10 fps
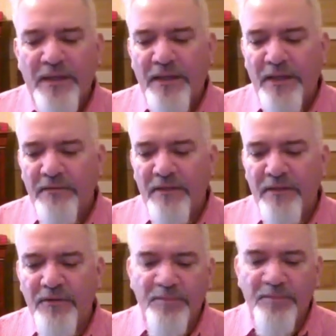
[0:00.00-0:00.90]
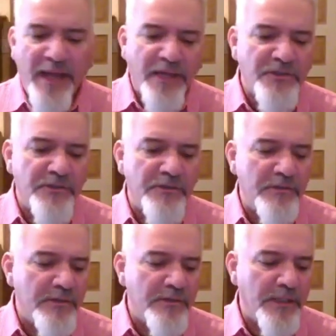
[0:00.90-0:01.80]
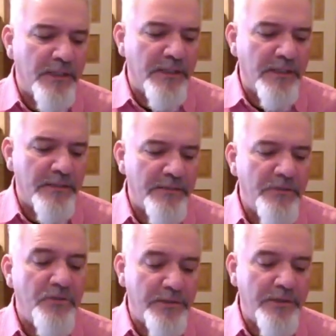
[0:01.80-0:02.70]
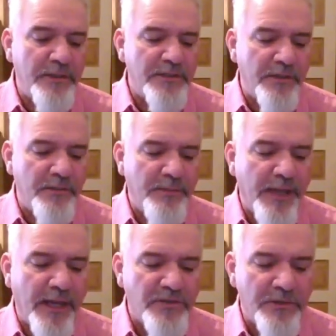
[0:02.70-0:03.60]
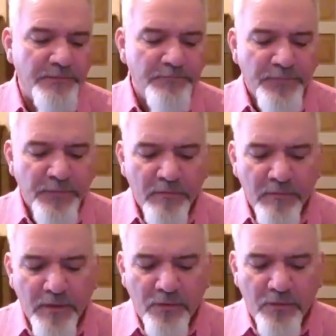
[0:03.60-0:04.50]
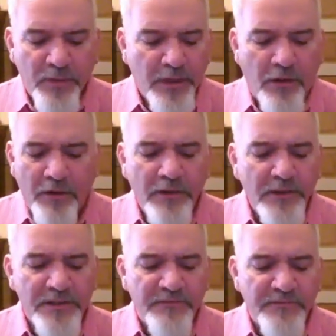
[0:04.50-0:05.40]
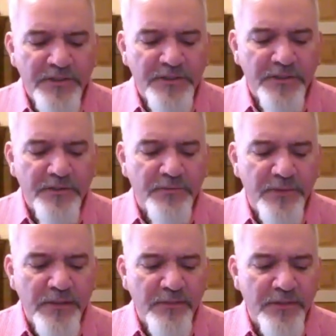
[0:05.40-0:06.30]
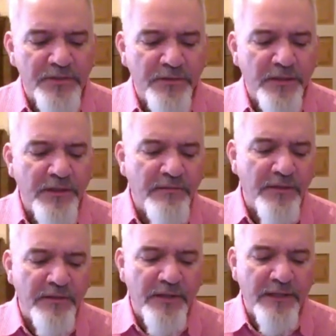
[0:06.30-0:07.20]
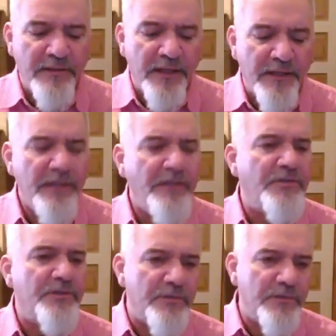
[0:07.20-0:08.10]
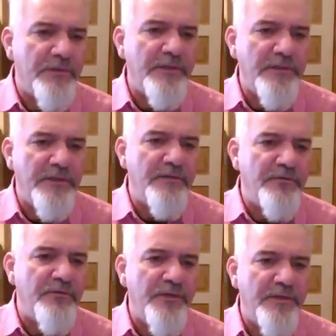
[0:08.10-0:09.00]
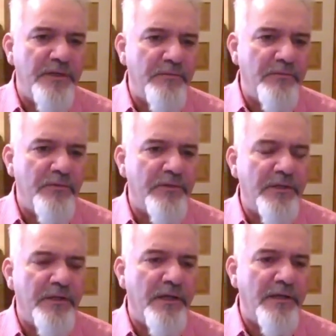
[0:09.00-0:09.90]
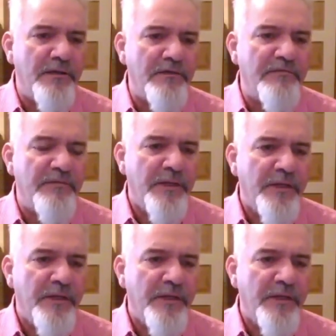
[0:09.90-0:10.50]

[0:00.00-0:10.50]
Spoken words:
and that their pastor, usually it's their pastor, regardless of disagreements or anything like that, he certainly didn't treat them with the kind of